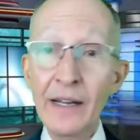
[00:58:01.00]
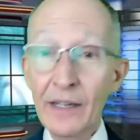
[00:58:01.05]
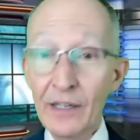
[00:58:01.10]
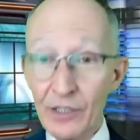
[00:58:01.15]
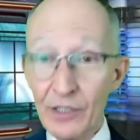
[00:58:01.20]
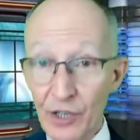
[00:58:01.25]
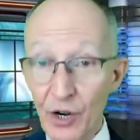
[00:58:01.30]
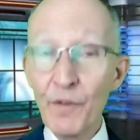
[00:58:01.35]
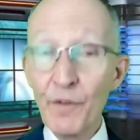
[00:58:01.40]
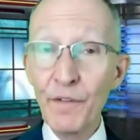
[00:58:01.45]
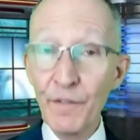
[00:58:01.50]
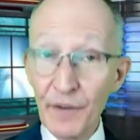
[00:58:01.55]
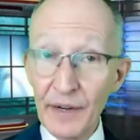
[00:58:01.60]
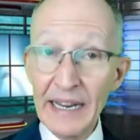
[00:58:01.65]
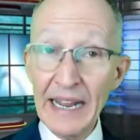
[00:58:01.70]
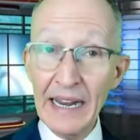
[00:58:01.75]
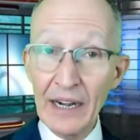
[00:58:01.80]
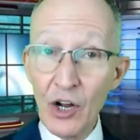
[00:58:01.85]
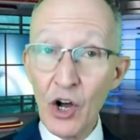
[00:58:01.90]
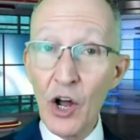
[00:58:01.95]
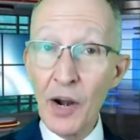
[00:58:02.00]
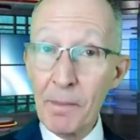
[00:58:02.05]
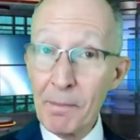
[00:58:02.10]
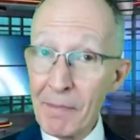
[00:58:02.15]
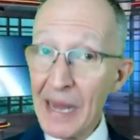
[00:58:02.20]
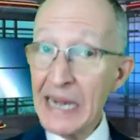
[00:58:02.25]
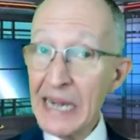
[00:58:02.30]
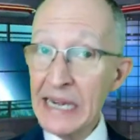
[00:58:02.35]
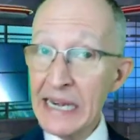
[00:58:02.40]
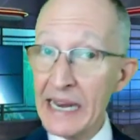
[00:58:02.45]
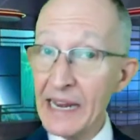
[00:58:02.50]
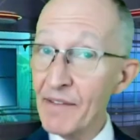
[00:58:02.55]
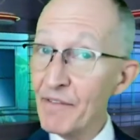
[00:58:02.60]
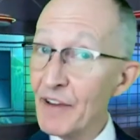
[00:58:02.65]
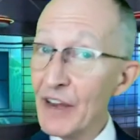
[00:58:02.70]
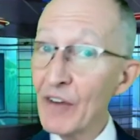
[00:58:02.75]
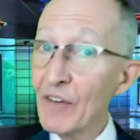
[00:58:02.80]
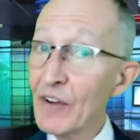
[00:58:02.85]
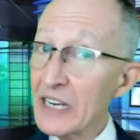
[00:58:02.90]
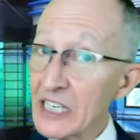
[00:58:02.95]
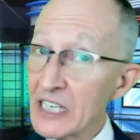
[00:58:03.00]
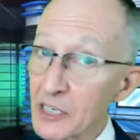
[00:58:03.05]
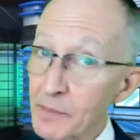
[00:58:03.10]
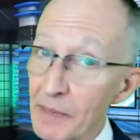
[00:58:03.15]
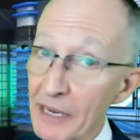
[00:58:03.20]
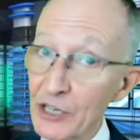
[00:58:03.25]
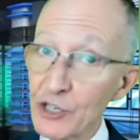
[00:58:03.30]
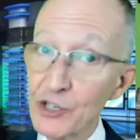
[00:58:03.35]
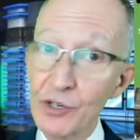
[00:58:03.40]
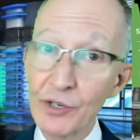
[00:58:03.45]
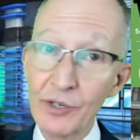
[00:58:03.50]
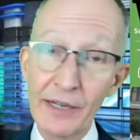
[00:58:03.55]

Don't forget, on Monday, very special